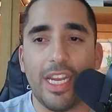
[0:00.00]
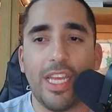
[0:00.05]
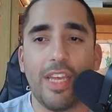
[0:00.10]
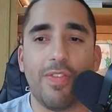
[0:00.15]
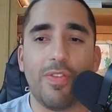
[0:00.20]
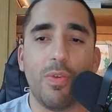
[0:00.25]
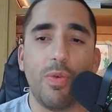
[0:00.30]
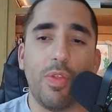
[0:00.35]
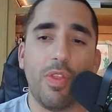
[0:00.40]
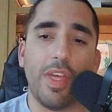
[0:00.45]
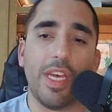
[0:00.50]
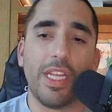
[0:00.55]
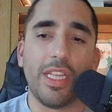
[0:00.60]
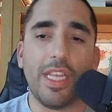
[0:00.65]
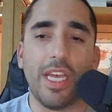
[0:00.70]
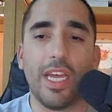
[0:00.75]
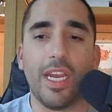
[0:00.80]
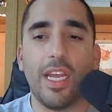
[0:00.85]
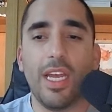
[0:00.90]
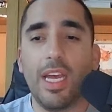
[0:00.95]
If you think
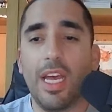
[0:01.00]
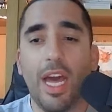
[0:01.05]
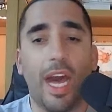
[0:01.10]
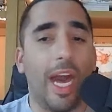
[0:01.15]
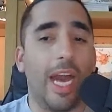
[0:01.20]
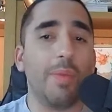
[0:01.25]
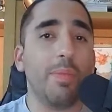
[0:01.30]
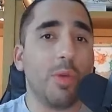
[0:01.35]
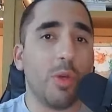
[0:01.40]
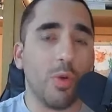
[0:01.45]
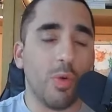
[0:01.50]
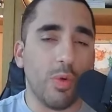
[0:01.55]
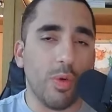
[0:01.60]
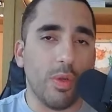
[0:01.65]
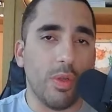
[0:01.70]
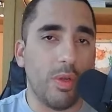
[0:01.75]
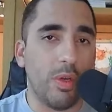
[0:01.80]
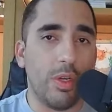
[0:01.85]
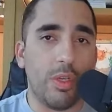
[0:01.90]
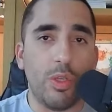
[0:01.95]
that I'm
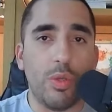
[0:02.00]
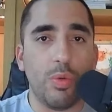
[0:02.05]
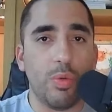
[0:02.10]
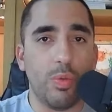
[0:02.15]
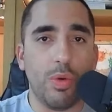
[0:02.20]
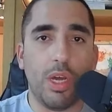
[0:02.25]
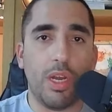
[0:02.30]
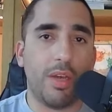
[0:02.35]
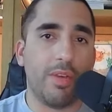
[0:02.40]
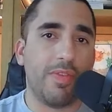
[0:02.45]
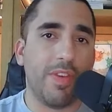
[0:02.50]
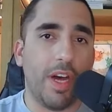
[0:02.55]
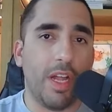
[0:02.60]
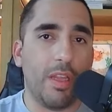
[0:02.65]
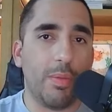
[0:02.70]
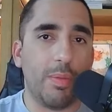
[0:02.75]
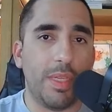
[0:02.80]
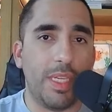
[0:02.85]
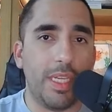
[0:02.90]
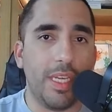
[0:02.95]
cool or you want to
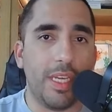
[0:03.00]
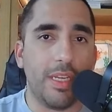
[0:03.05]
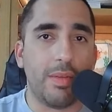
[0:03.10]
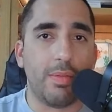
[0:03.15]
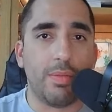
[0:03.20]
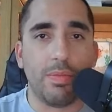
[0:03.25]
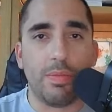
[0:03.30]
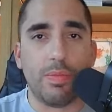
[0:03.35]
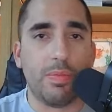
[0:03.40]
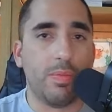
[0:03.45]
follow me and